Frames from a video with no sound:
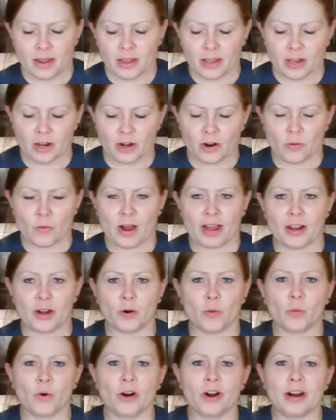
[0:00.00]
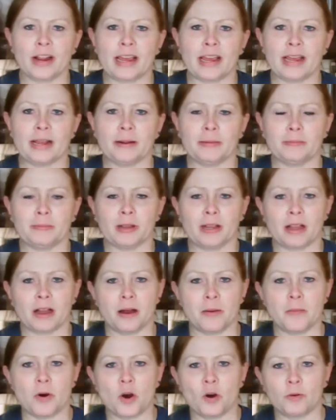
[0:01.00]
while you're working,
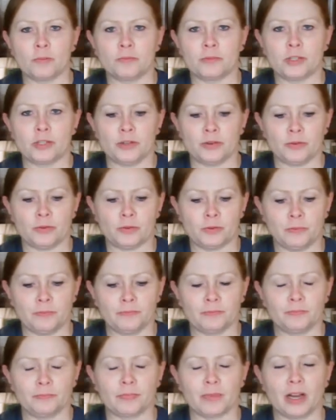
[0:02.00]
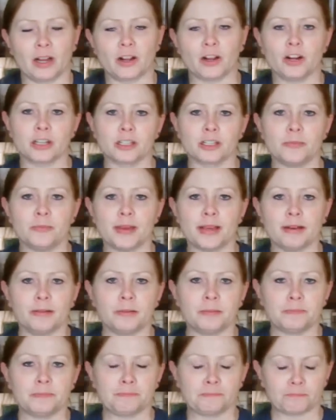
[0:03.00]
come home to a cooked
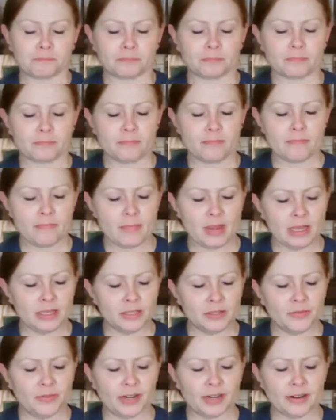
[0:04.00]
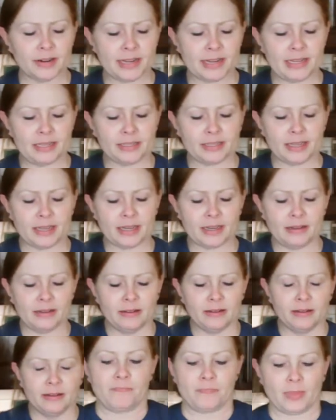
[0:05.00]
meal. It's very easy.
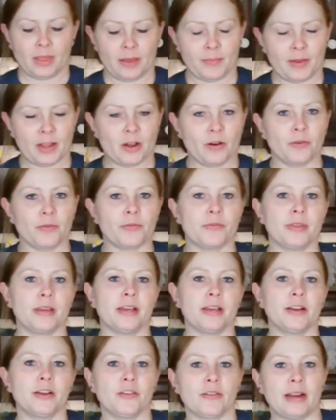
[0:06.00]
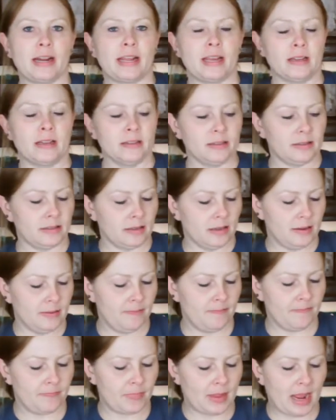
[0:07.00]
Let me go through the ingredients.
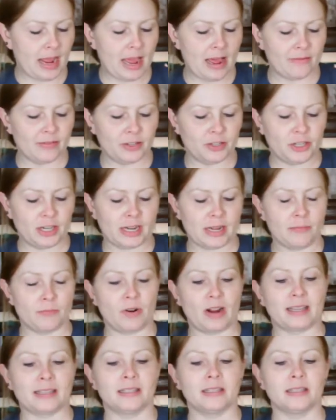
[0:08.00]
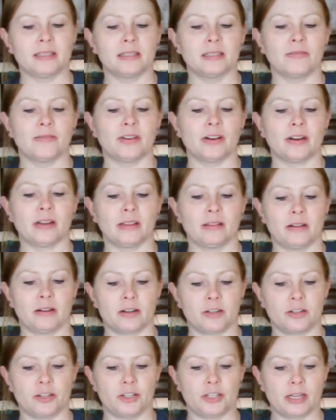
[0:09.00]
I have a chicken breast. This is a very
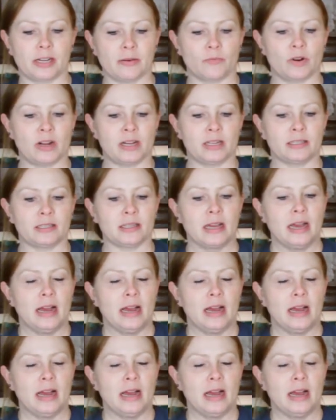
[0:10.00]
large chicken breast.